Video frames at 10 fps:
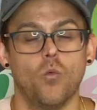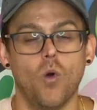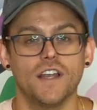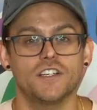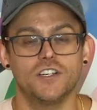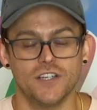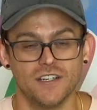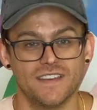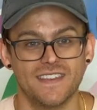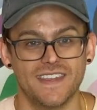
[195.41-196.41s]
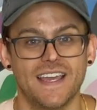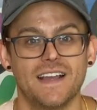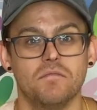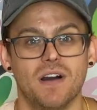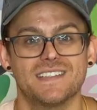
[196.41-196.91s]
What good
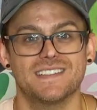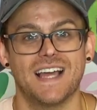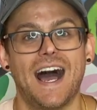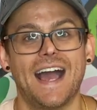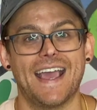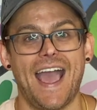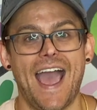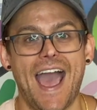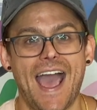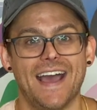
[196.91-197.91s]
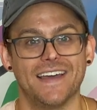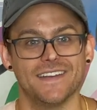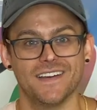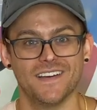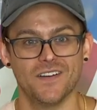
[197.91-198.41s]
thing must I add?
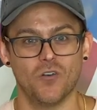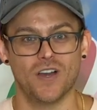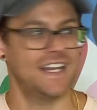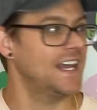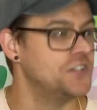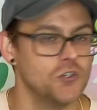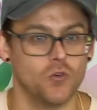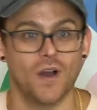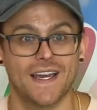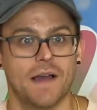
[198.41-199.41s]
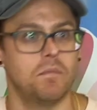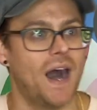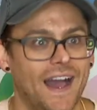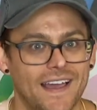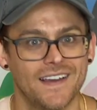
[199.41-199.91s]
What can I do? What can I
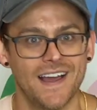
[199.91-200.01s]
buy?